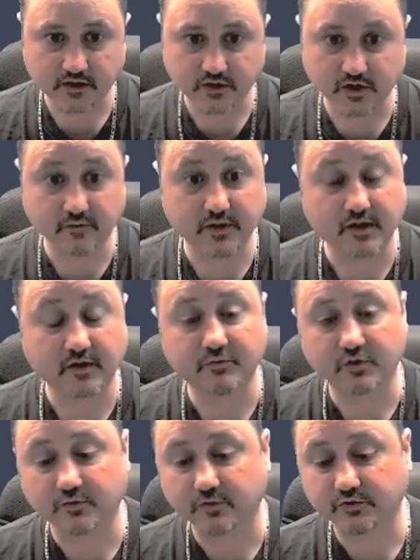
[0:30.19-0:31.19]
You can make a
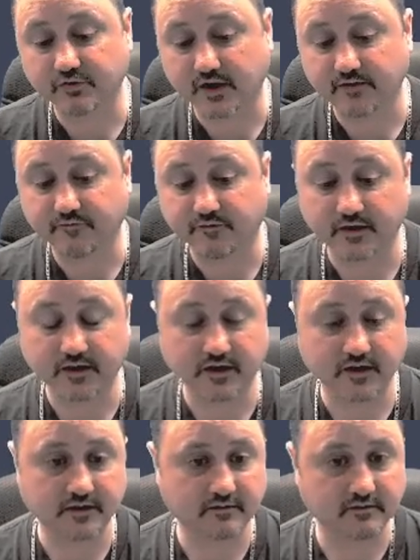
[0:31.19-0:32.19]
bootable drive for
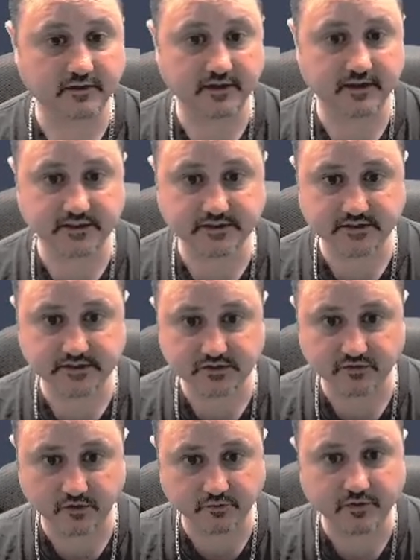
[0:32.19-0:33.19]
any Linux
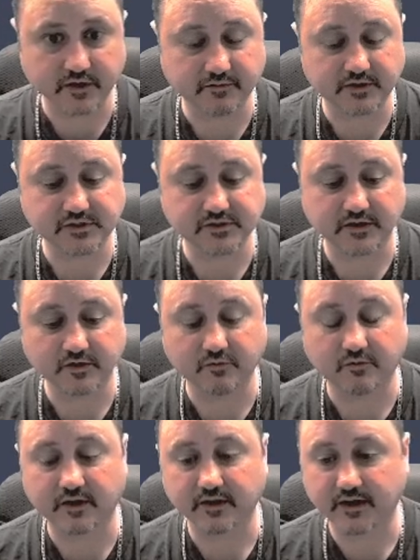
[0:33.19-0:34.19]
distro pretty much that you
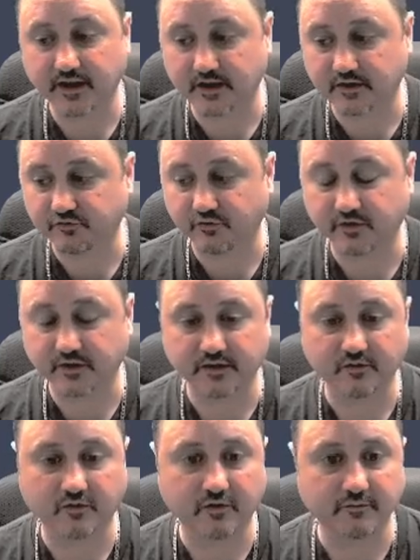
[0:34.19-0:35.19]
want, Android
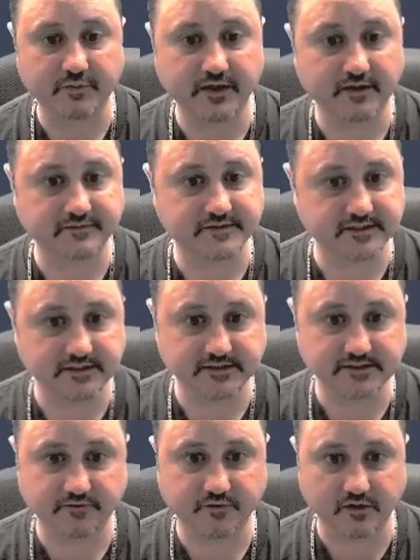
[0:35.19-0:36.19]
or
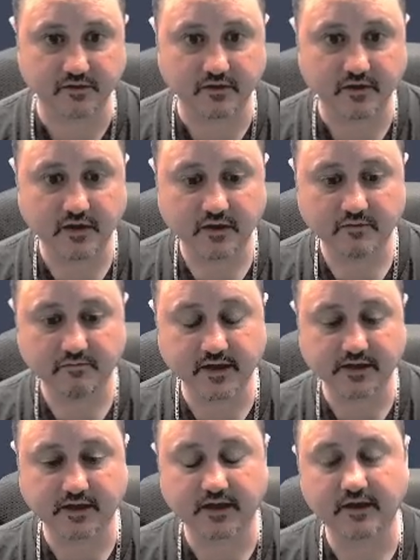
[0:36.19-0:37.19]
pfSense if you're
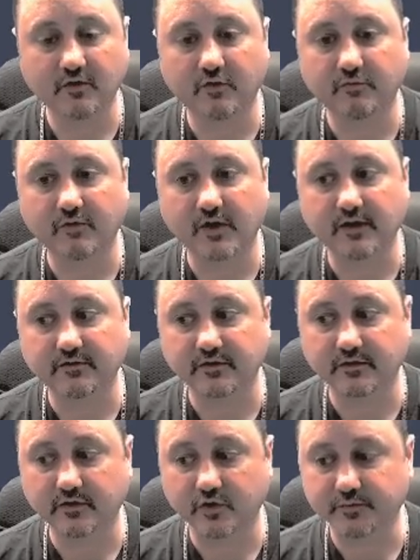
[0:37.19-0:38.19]
making a home
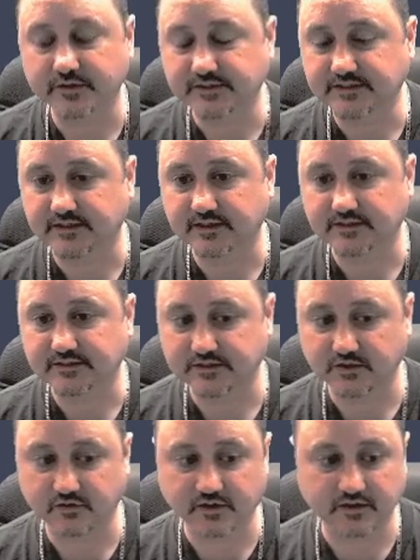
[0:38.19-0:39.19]
router, OPNsense.
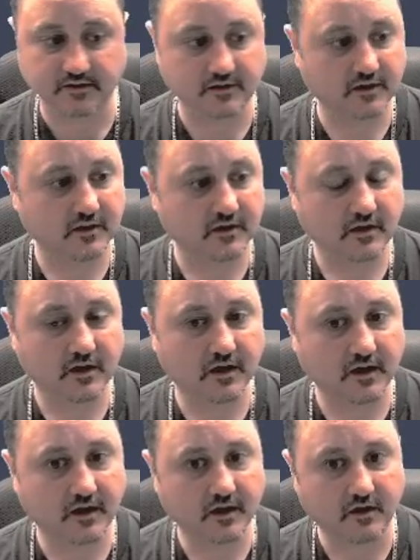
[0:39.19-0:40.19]
You can
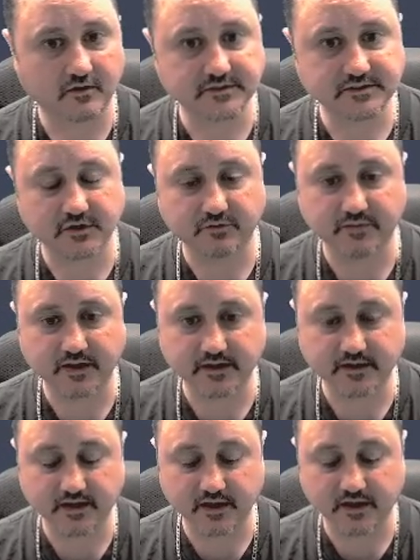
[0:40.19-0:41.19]
uh, also
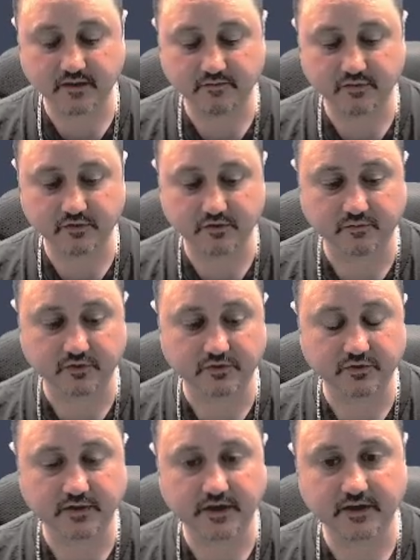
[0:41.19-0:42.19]
make a
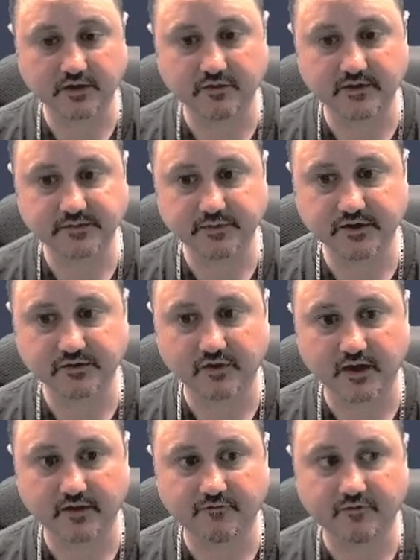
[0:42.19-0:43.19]
bootable uh, USB
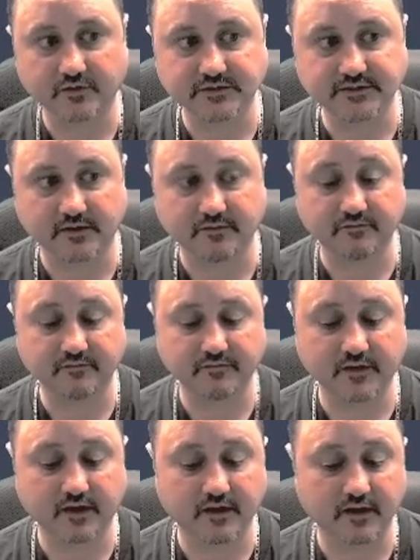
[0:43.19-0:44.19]
drive for some
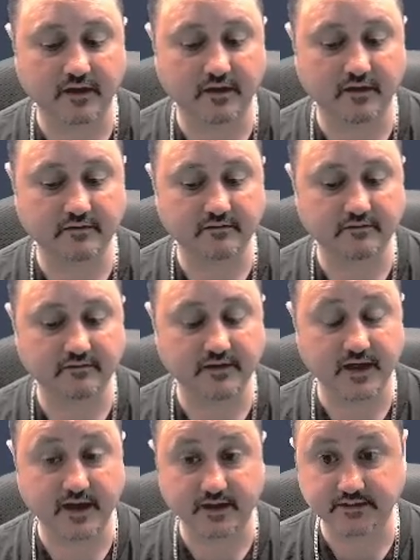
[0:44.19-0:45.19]
uh,
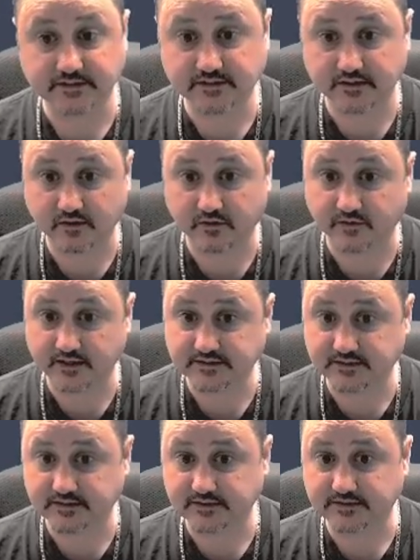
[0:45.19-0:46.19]
NAS
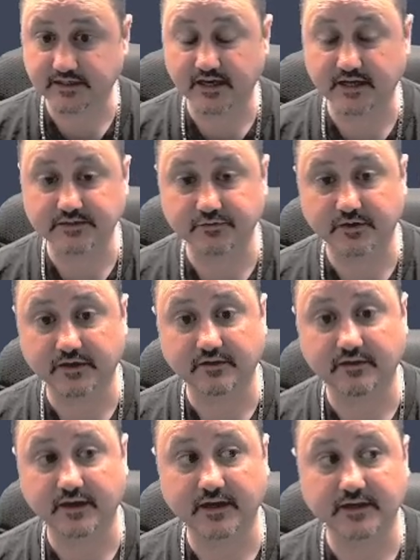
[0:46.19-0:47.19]
OSs as
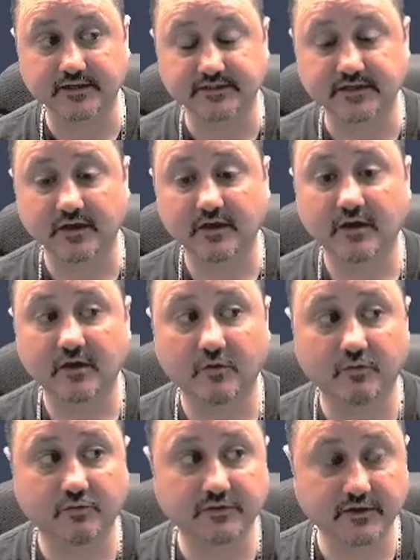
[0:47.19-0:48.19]
well as
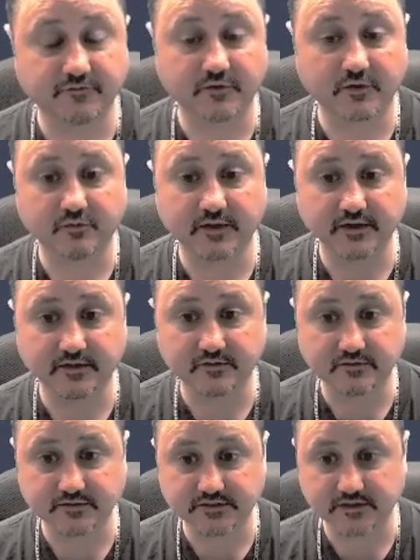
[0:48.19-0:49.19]
different
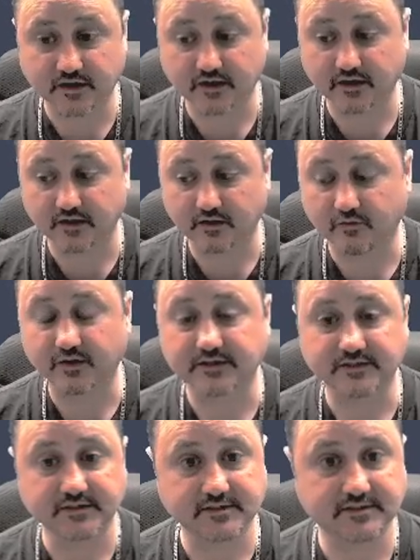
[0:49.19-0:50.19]
Windows uh,
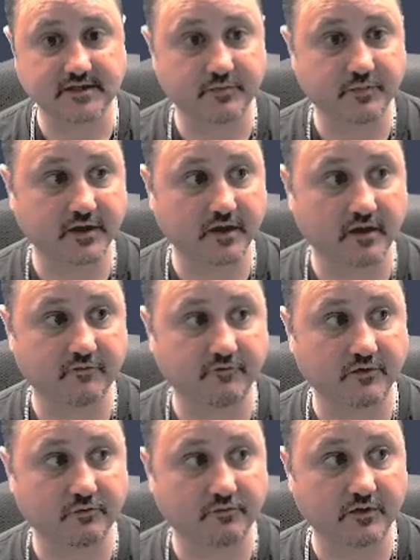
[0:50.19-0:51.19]
OSs depending on
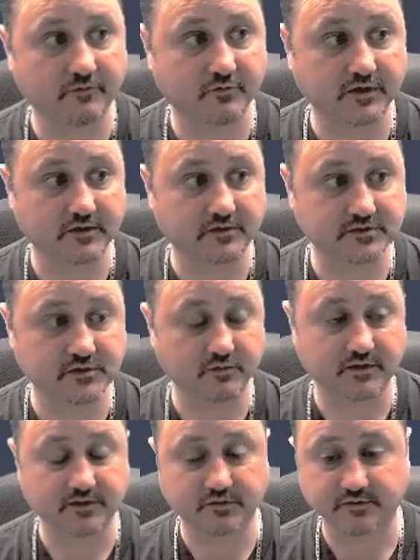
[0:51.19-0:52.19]
what Windows you
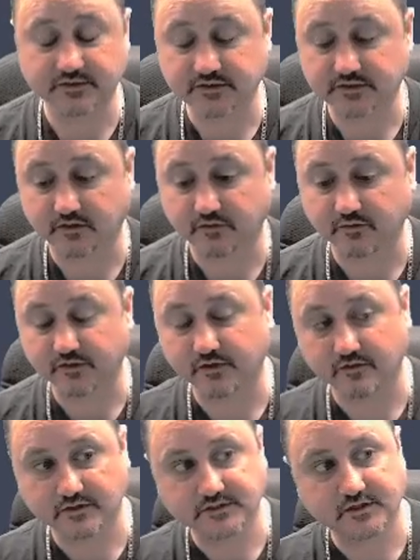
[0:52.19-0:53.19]
want to install, whether
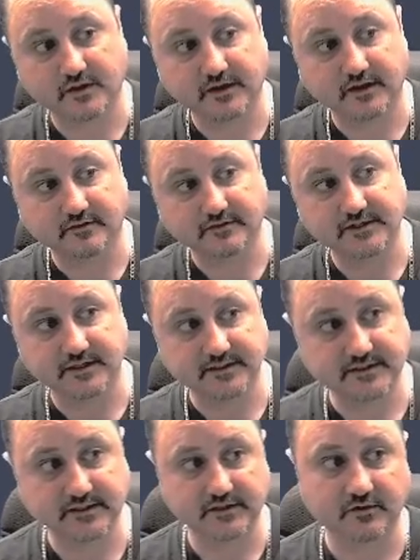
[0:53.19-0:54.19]
you're installing
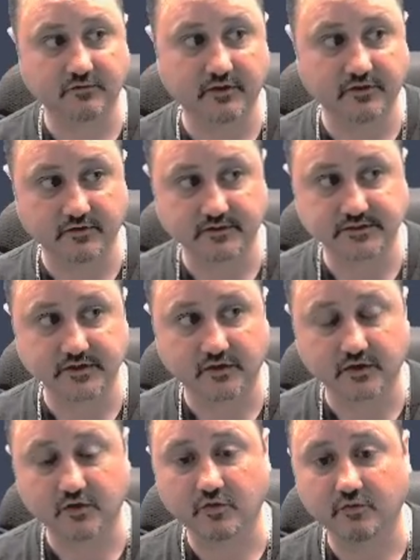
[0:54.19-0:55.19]
LTSC or whether you're
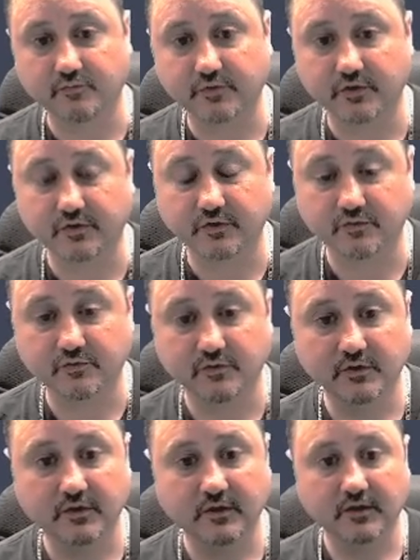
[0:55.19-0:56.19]
installing Home Pro,
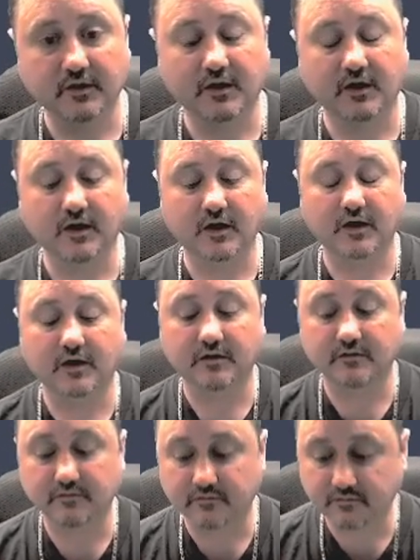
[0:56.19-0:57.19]

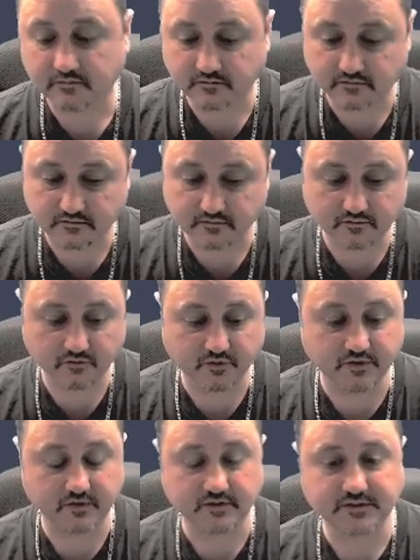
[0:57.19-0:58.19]
uh,
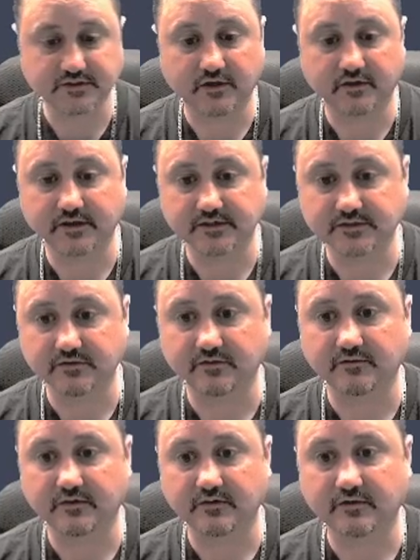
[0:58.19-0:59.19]
whether you're installing a
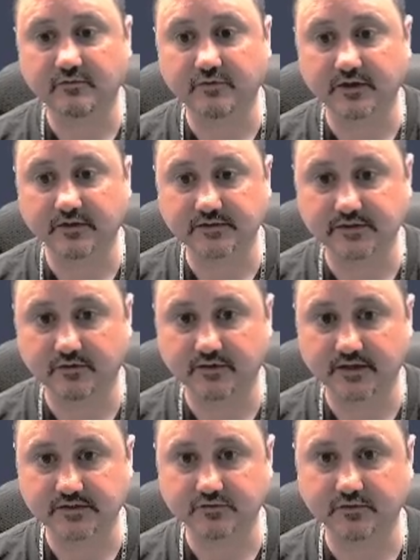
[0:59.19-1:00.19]
server, Windows
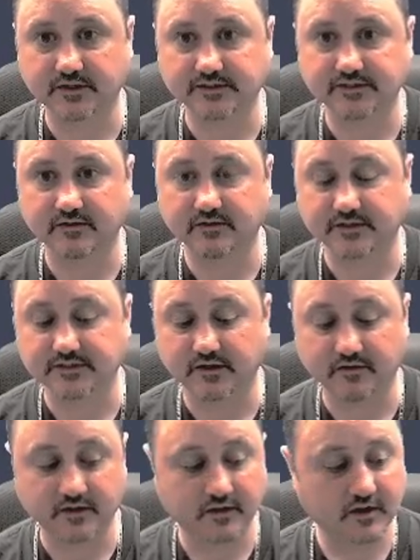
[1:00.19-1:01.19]
OS, etc.,
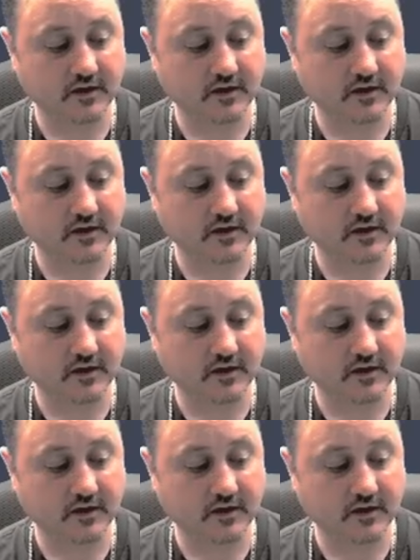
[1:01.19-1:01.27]
etc.